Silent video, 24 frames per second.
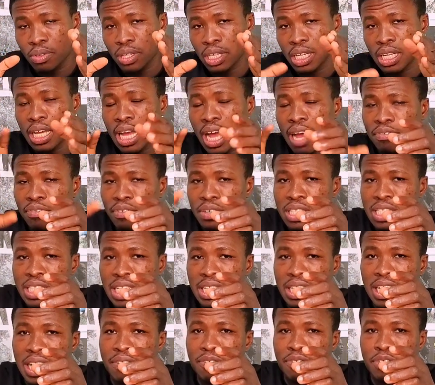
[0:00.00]
Okay, I've
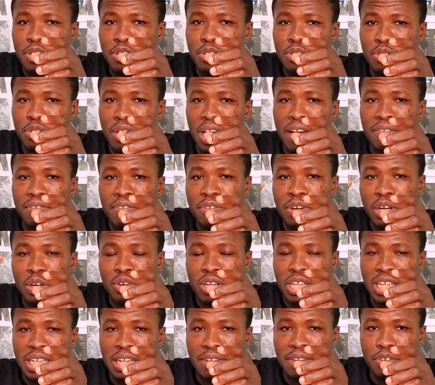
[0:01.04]
recorded
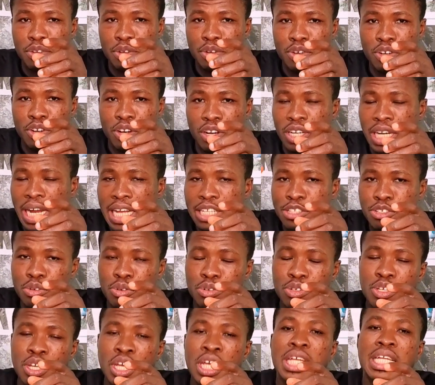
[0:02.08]
a video on that, so
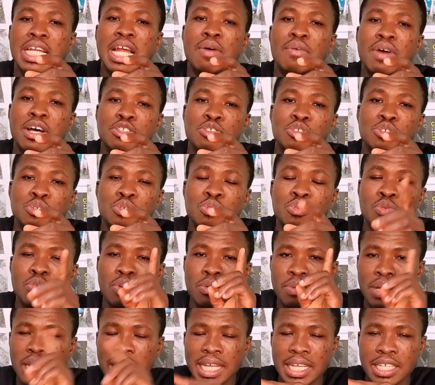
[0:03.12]
that one too will
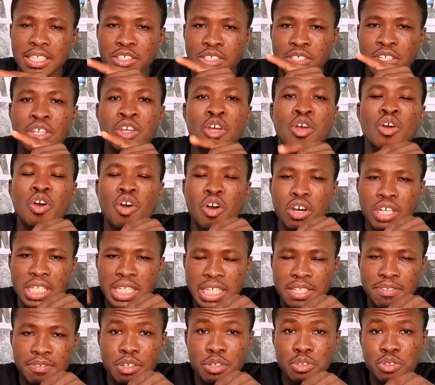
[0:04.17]
be linked on
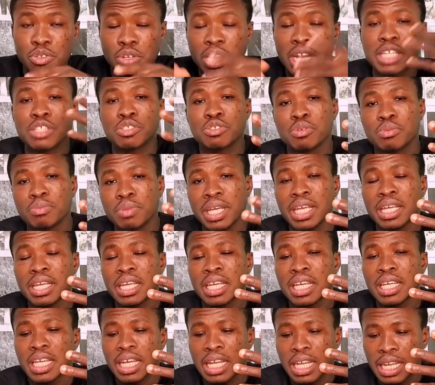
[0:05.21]
this video, so that you may
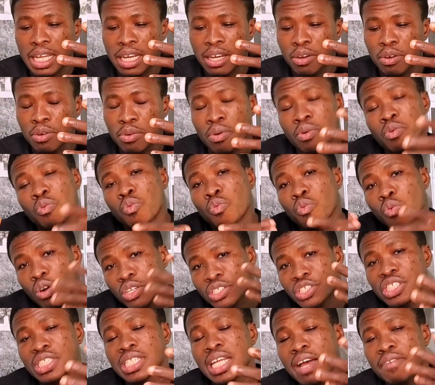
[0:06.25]

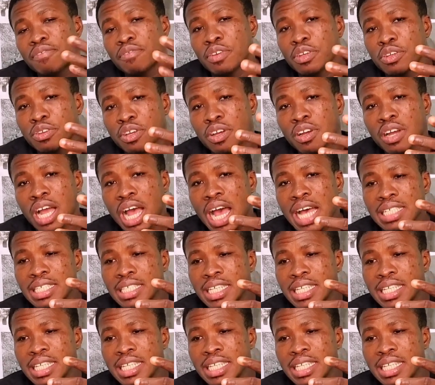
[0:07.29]
watch that video as